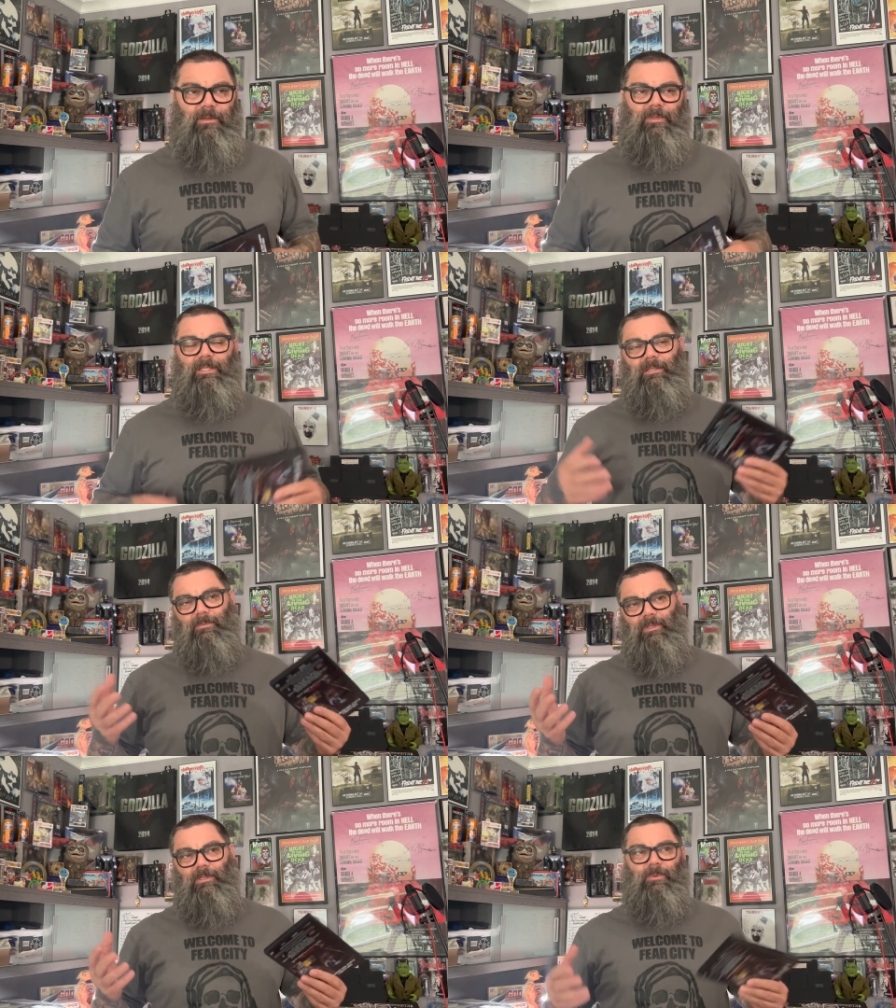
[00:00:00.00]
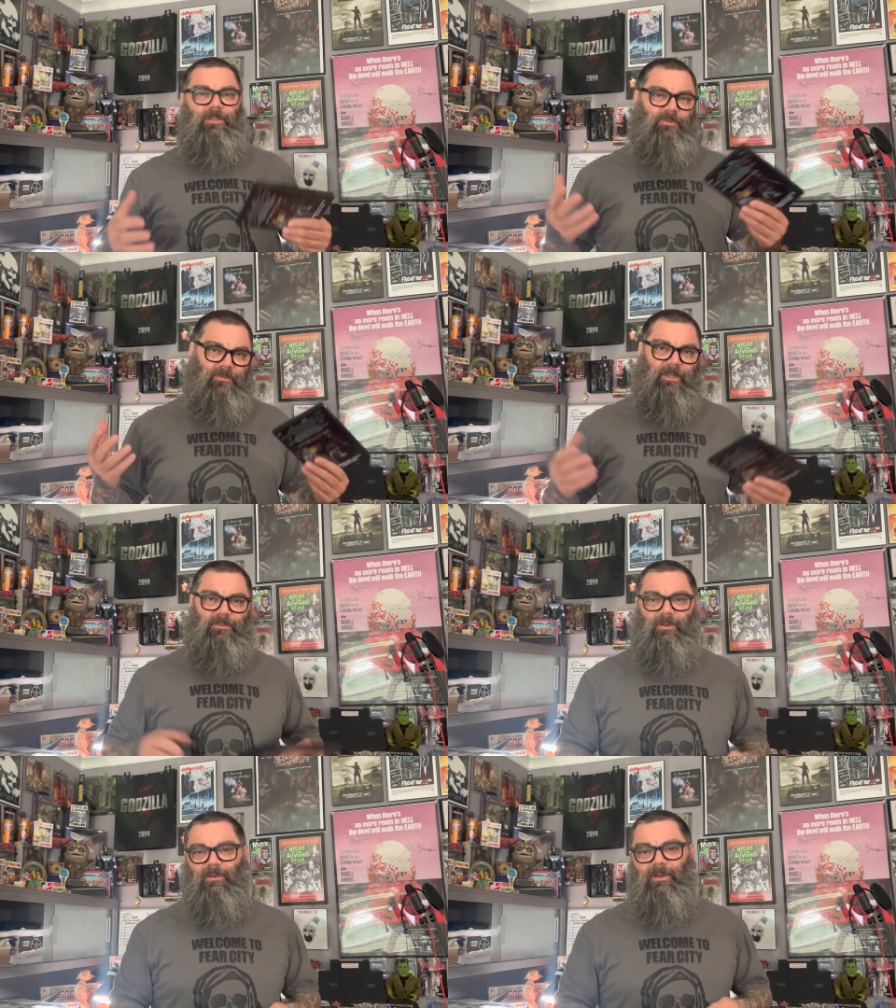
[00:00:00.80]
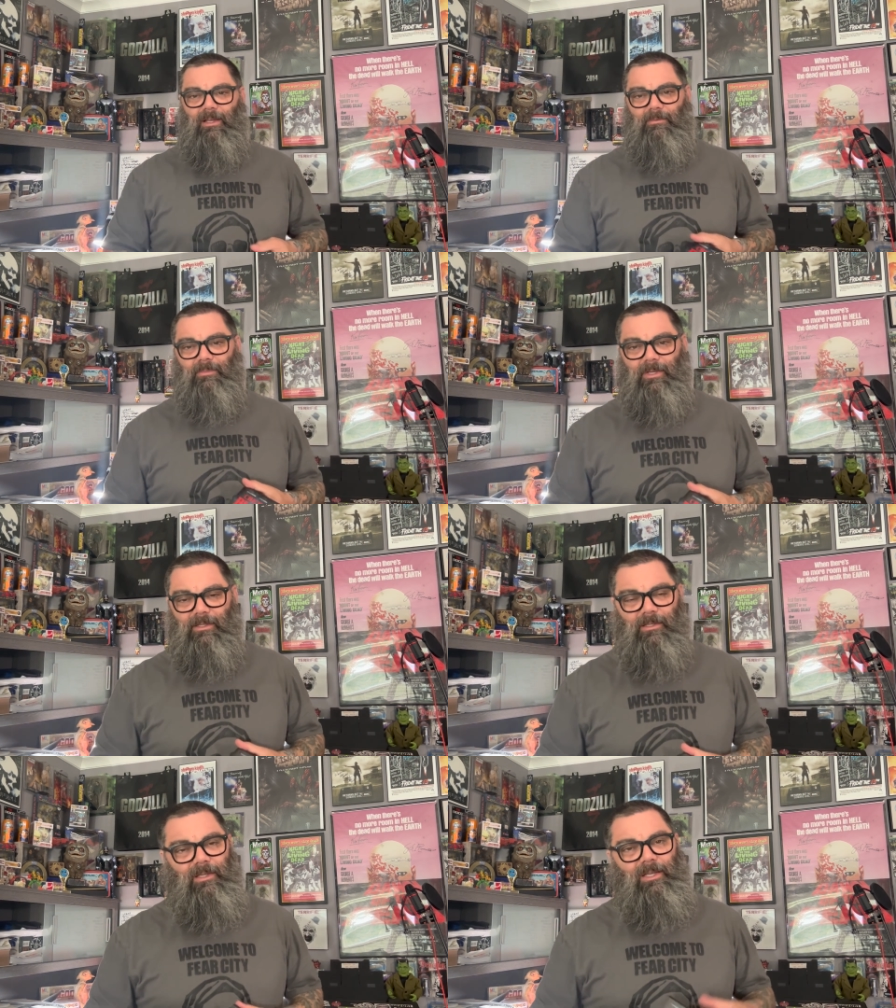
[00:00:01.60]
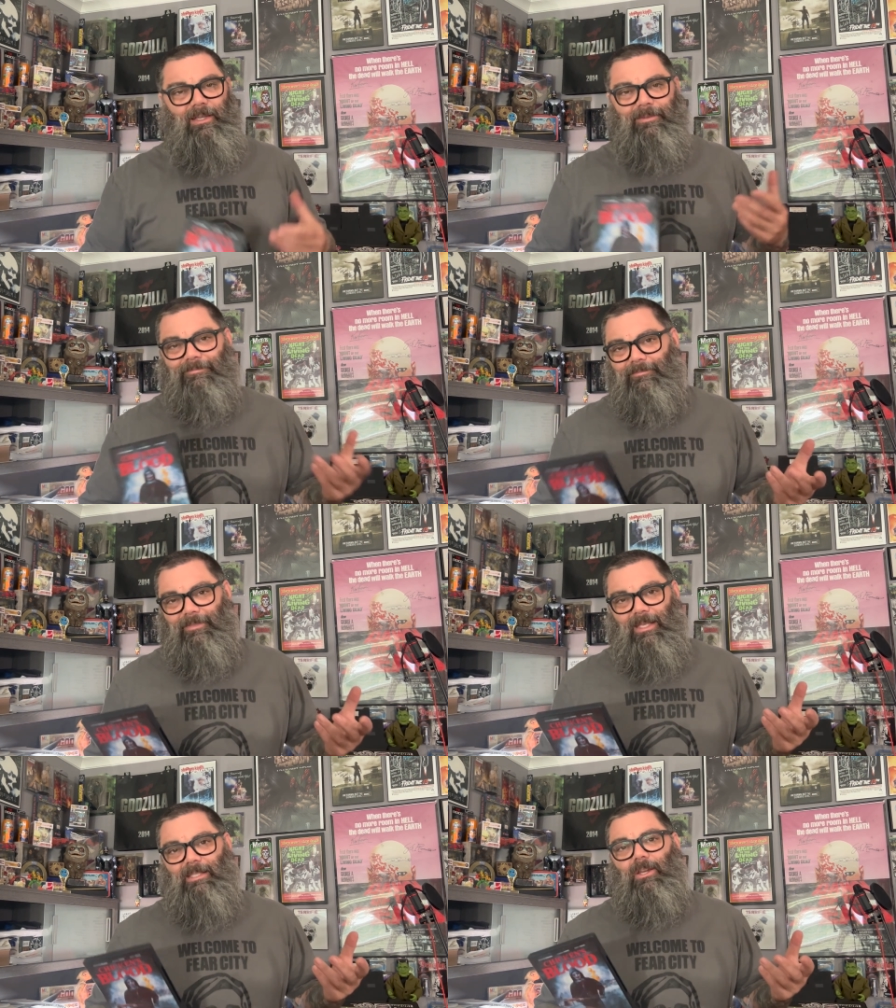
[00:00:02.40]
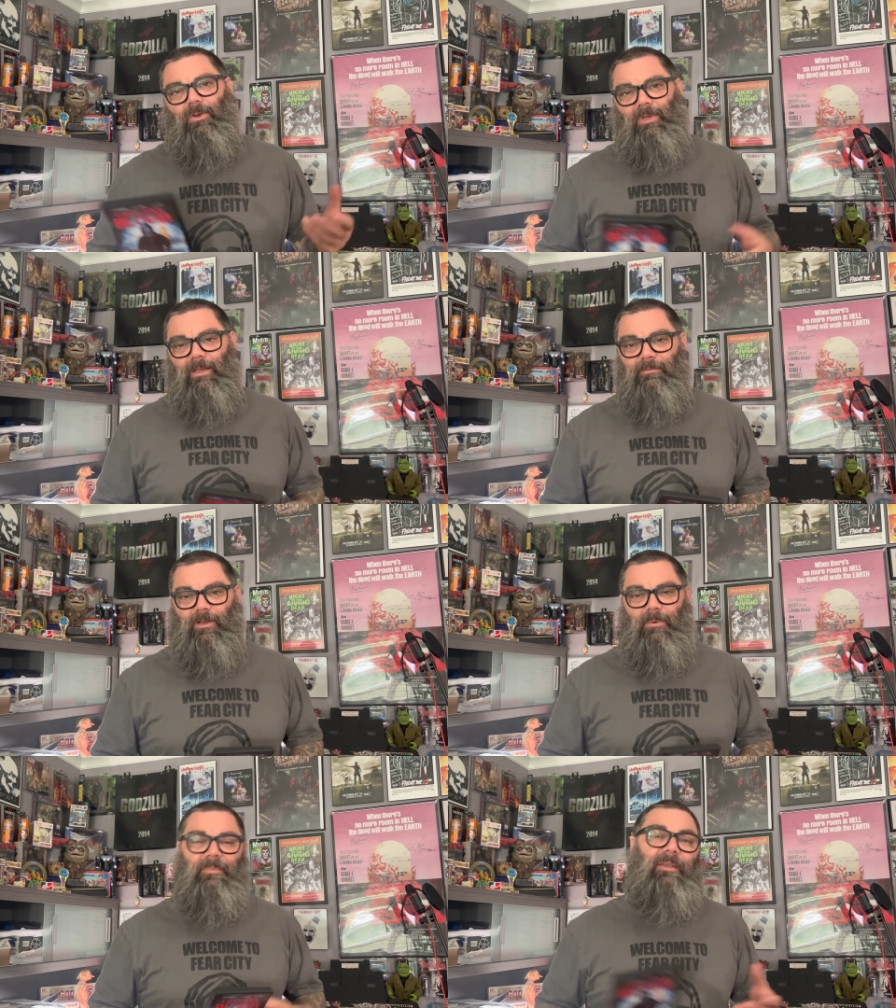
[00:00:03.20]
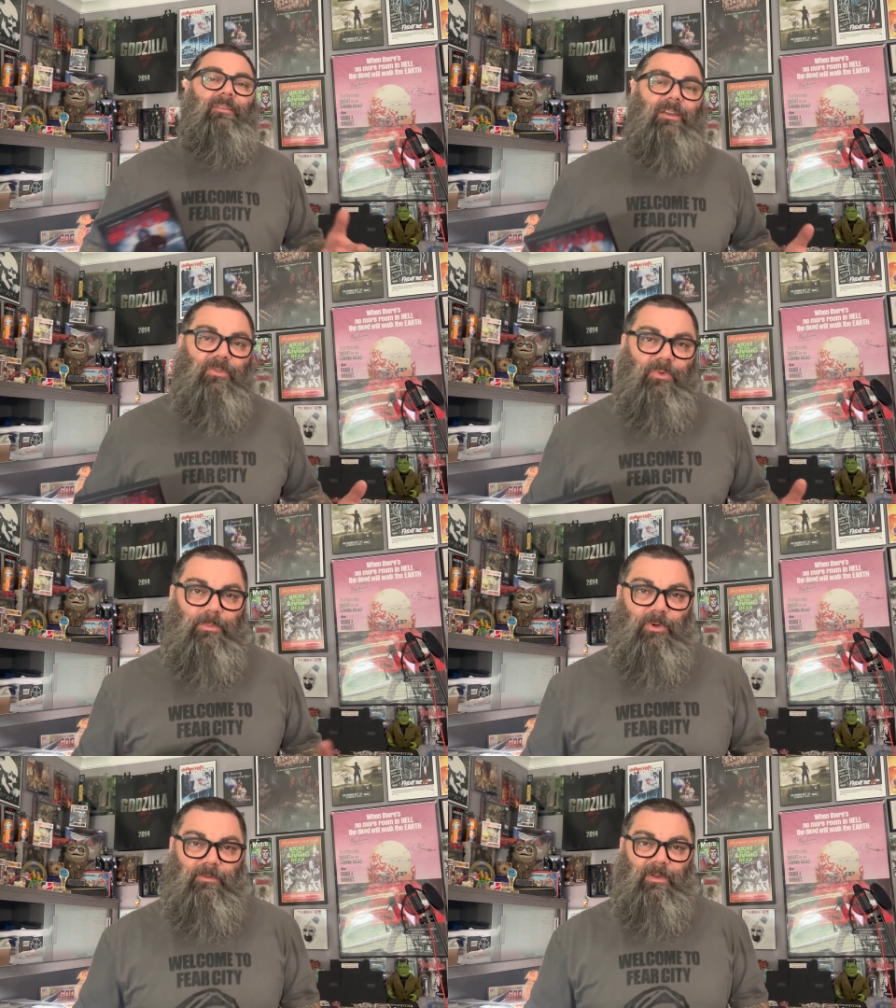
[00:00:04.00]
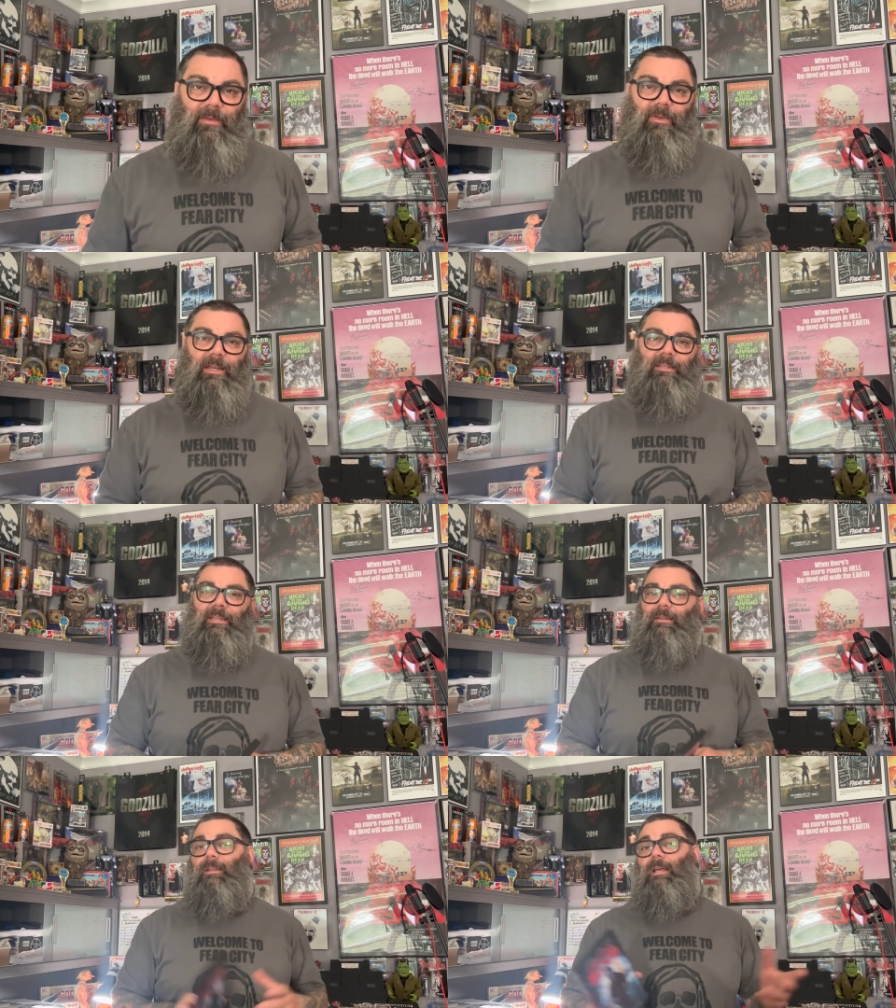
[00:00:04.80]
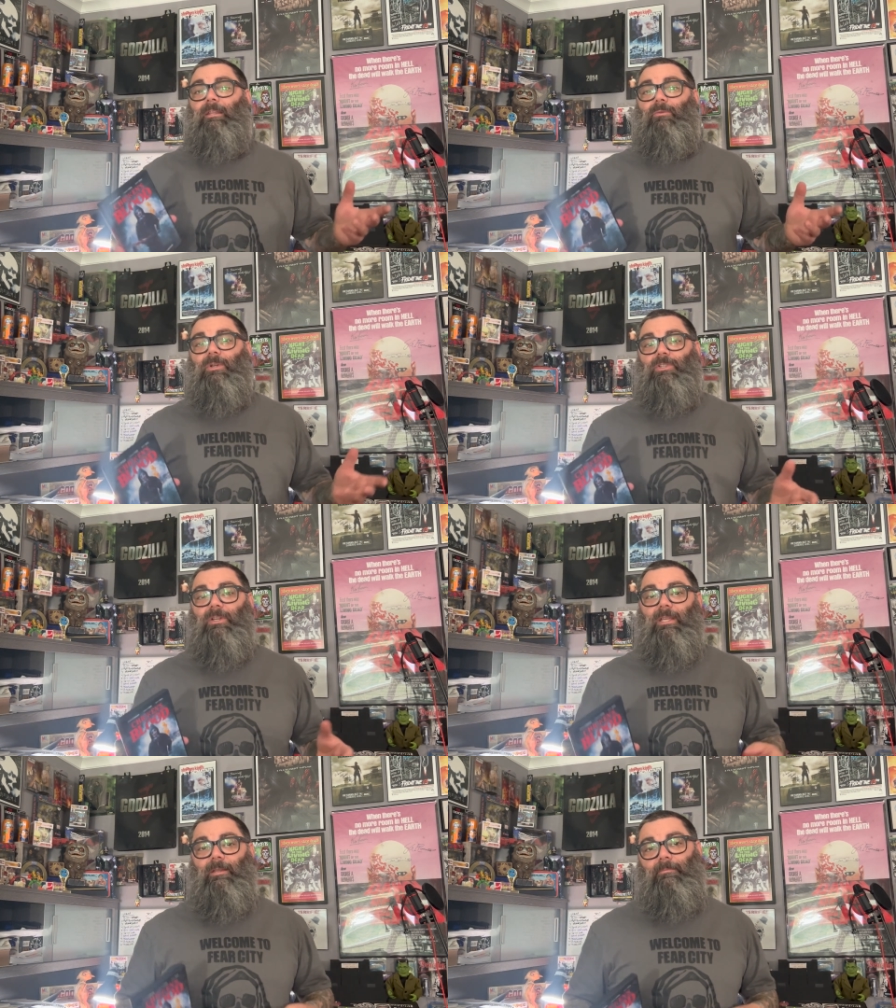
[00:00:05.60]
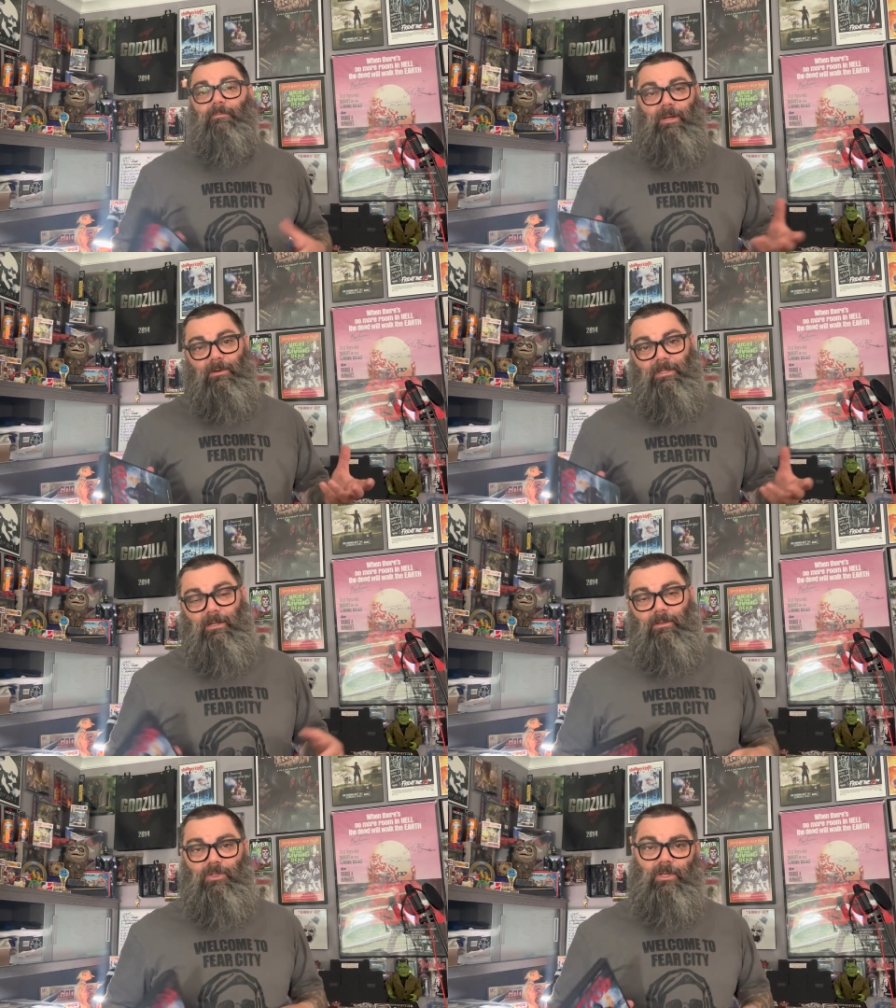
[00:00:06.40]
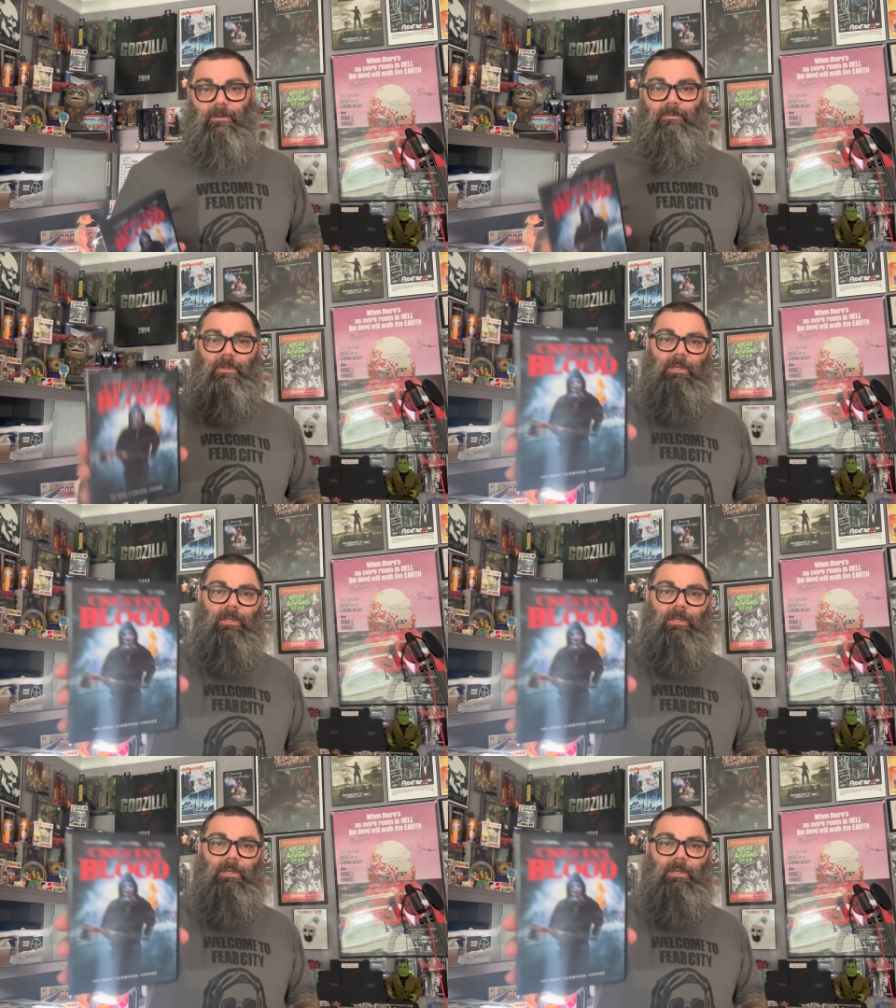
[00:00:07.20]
I mean, some of the special effects are all right, but it's an okay film. I'm giving it a 3.5 out of 10. I'll never watch it again, but it'll sit on the shelf.